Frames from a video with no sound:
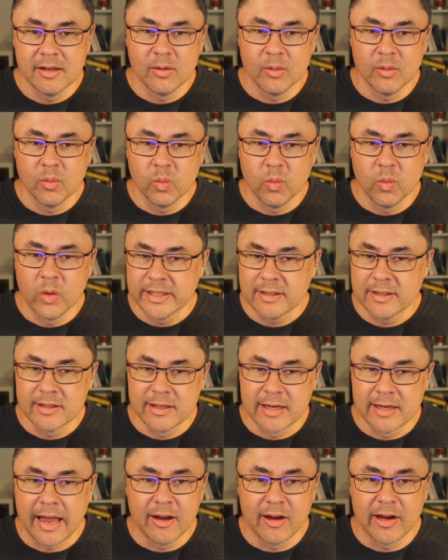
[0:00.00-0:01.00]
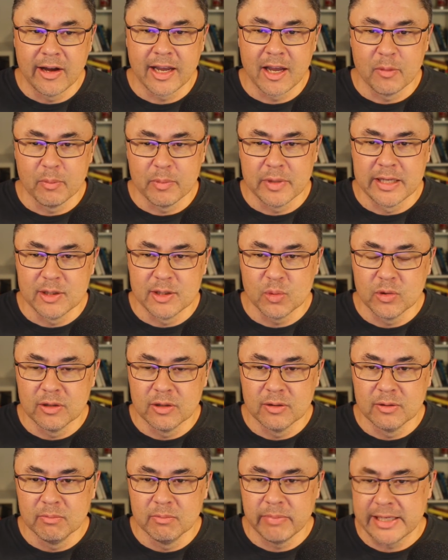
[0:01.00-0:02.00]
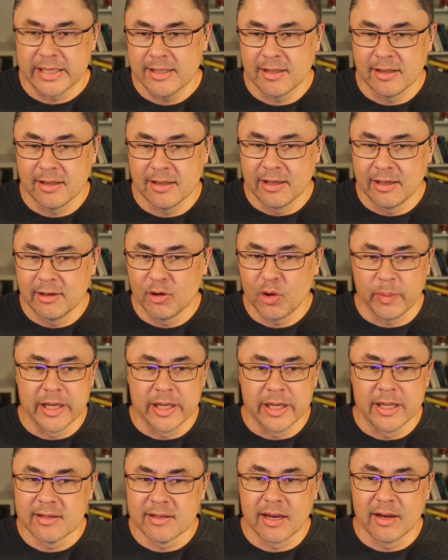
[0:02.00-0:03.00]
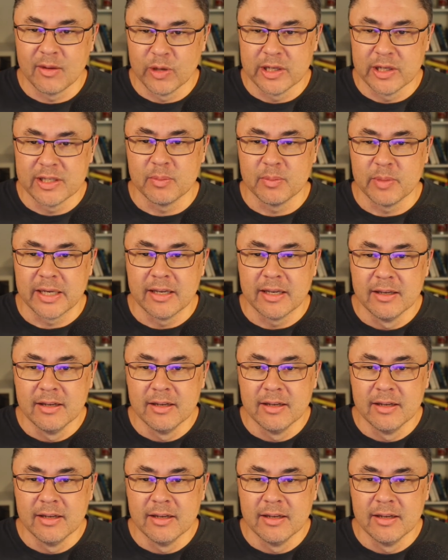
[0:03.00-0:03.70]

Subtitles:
Western AI companies will basically copy the same recipe.